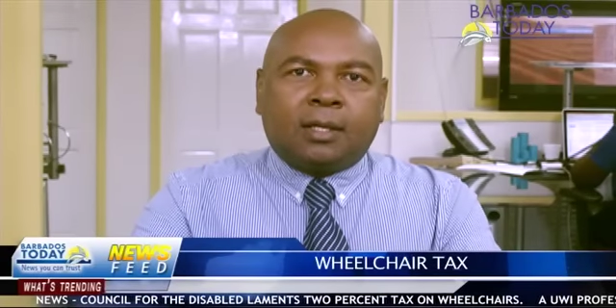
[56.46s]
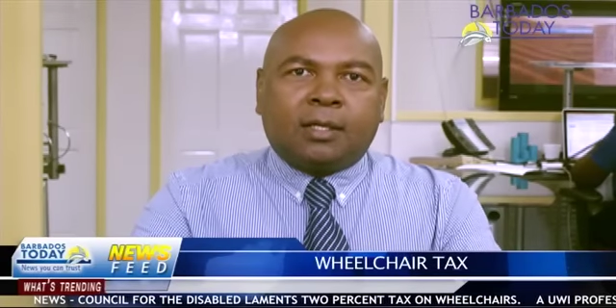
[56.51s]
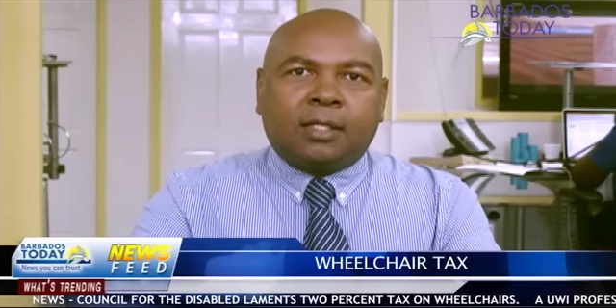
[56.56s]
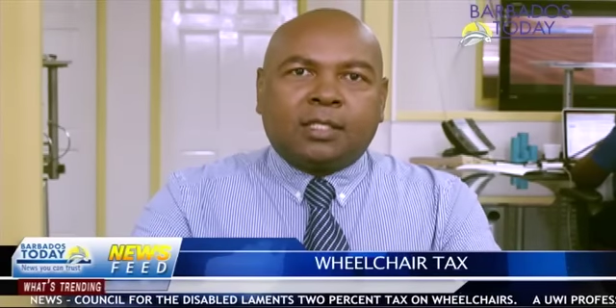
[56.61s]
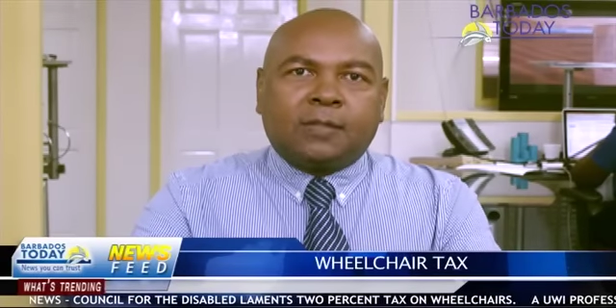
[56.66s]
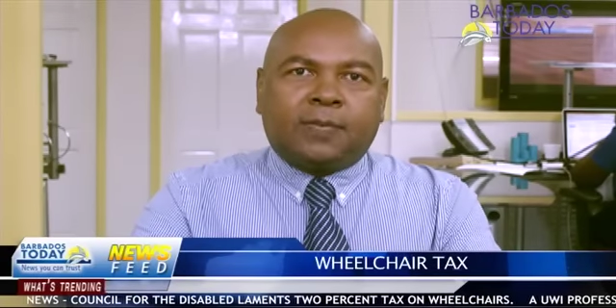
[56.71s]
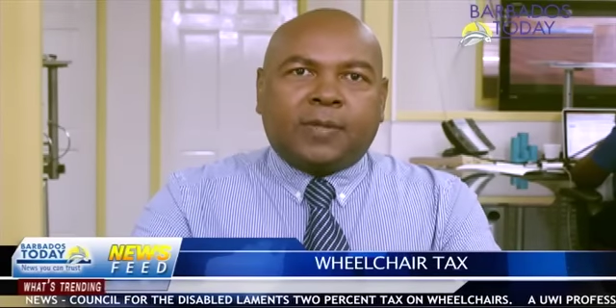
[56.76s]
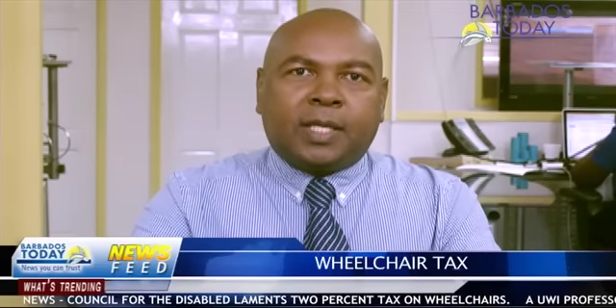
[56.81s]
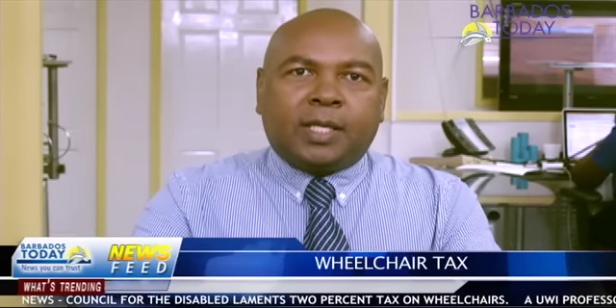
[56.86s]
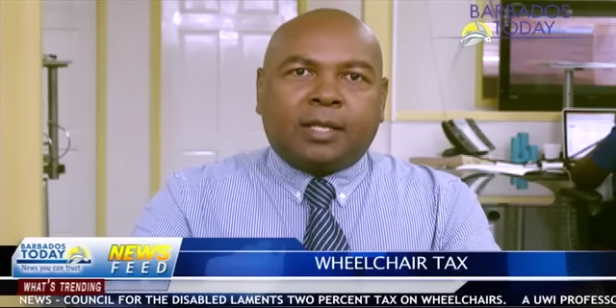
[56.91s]

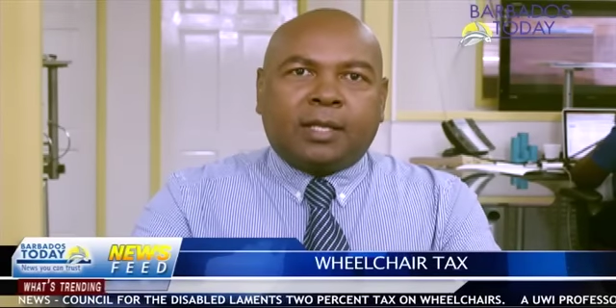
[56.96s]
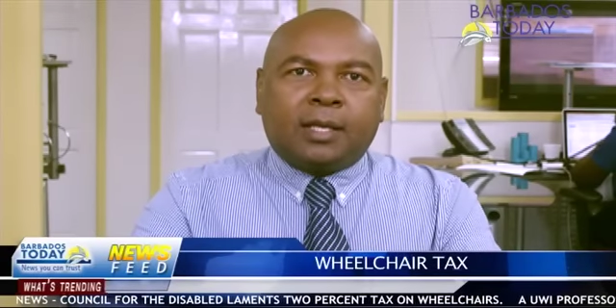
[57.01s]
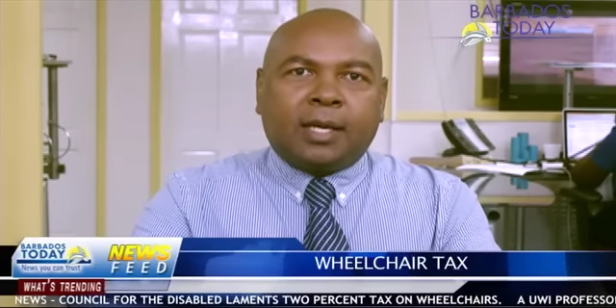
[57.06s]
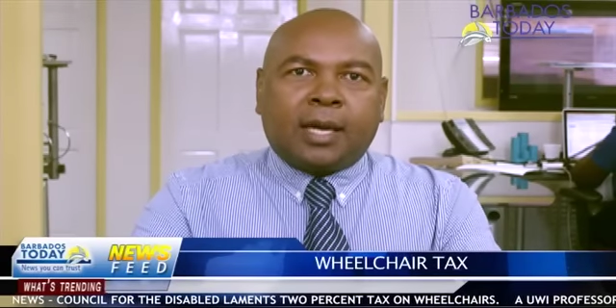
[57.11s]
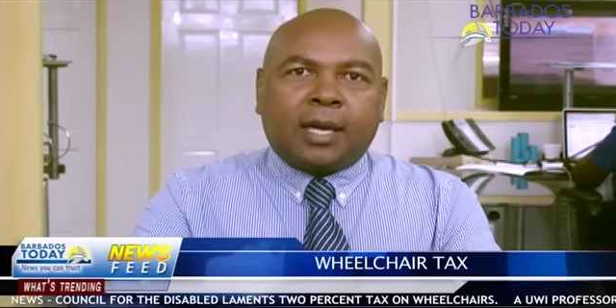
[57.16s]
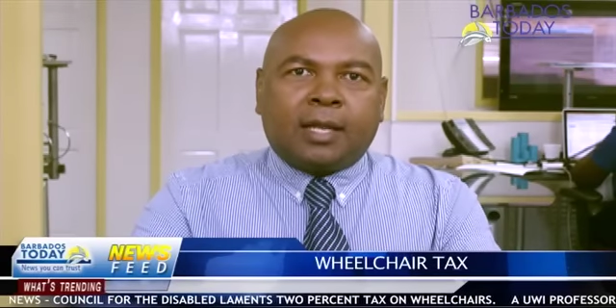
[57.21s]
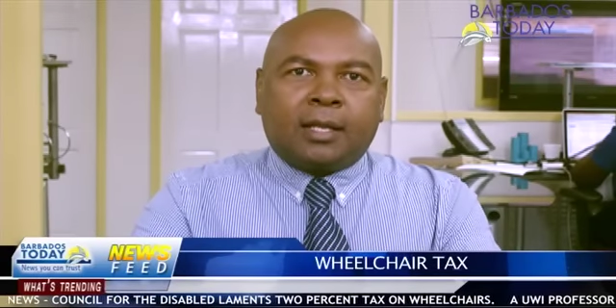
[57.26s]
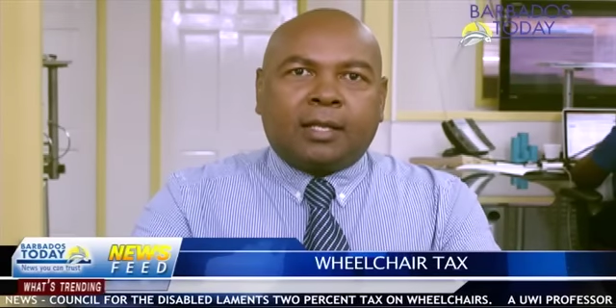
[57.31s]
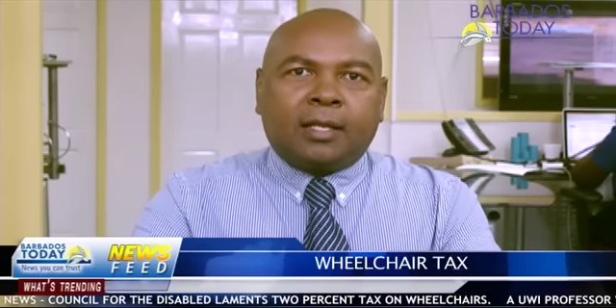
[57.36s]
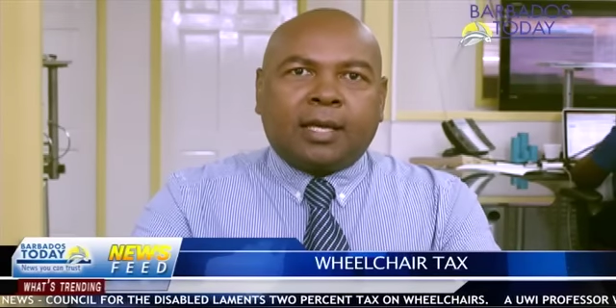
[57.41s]
Speaking
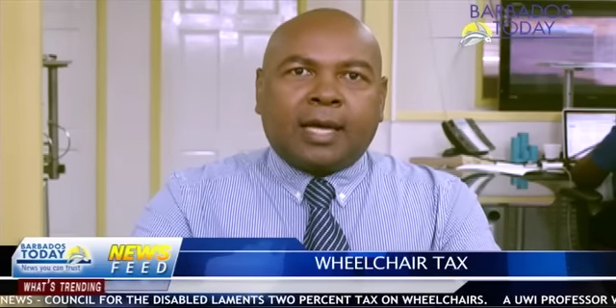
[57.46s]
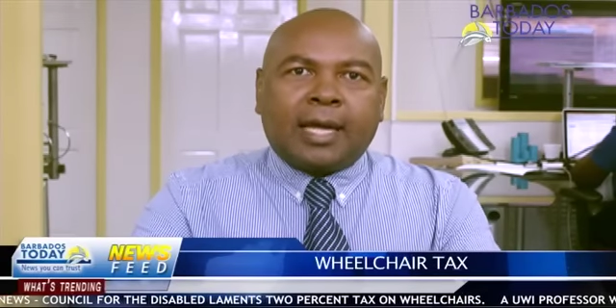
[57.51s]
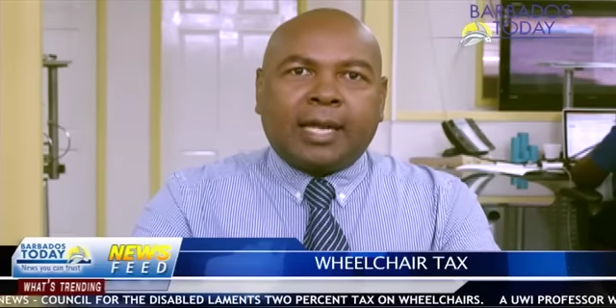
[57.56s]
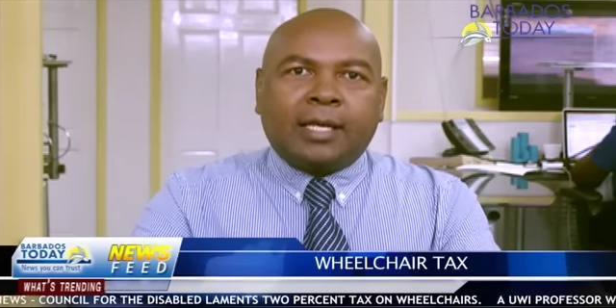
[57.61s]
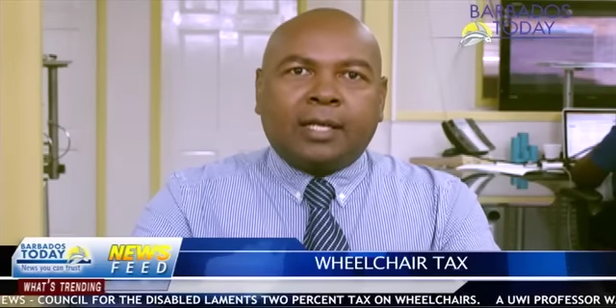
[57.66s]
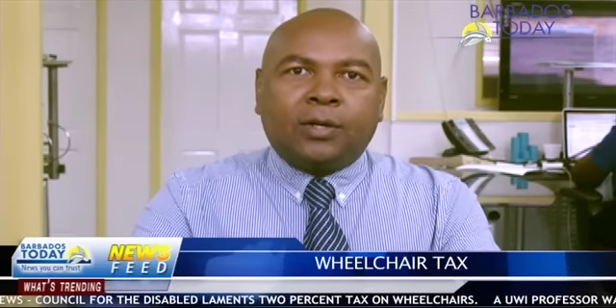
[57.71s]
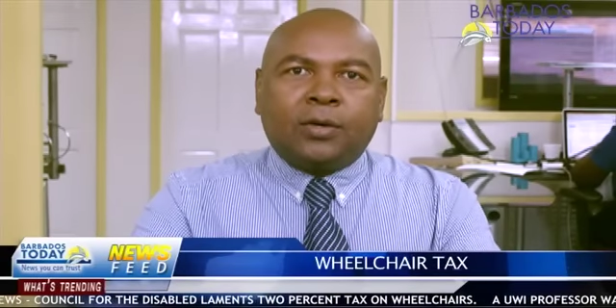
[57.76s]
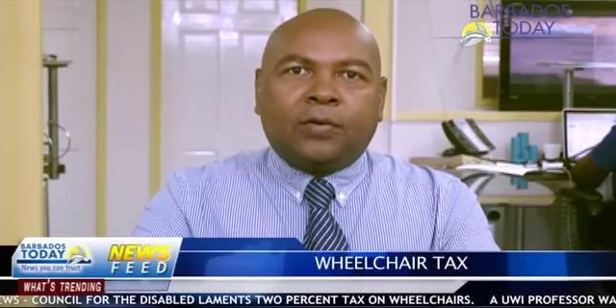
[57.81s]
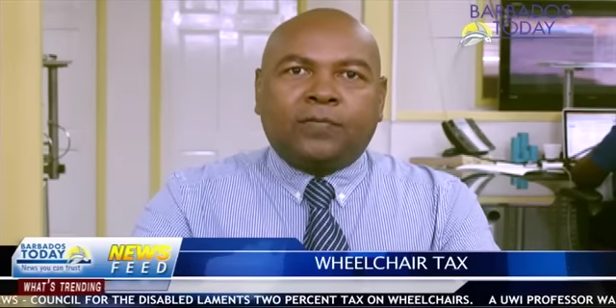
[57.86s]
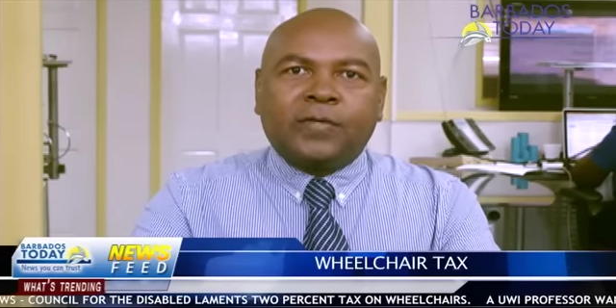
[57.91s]
at the
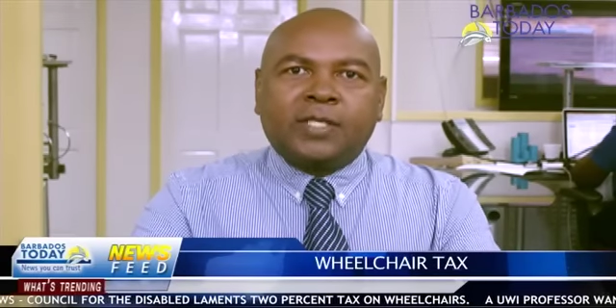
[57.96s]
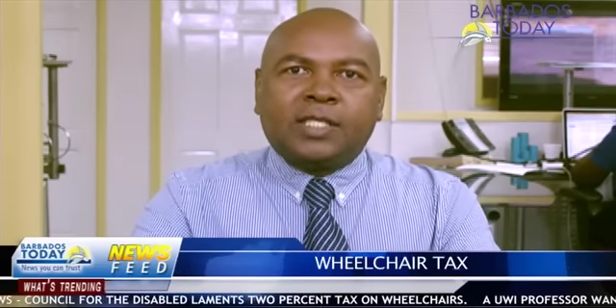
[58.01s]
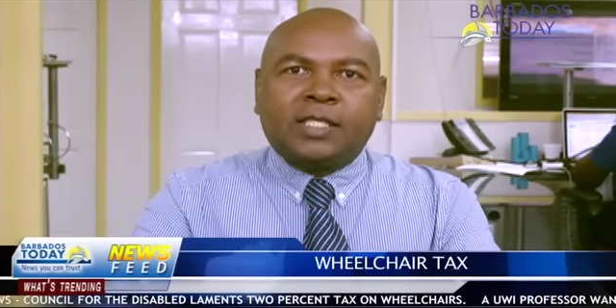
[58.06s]
handing over